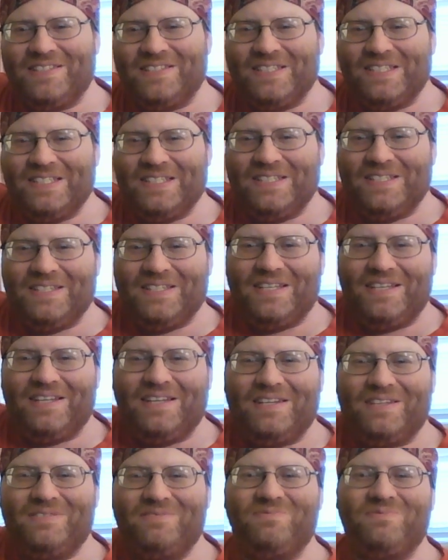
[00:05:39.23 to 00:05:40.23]

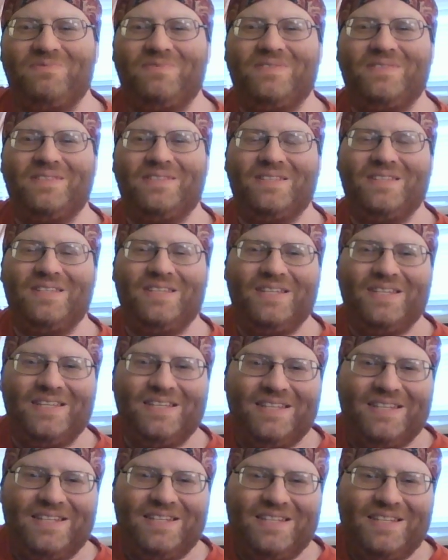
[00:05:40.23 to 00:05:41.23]

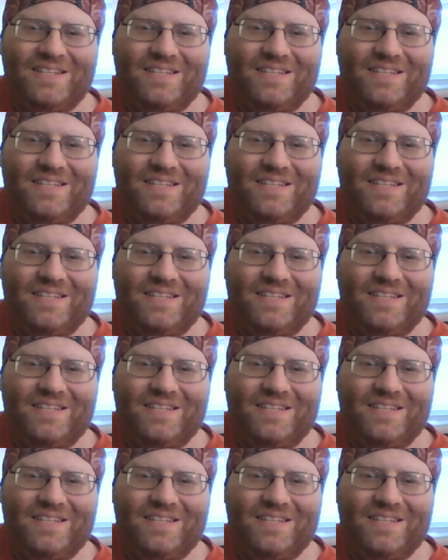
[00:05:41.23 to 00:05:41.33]
Nobody speaks.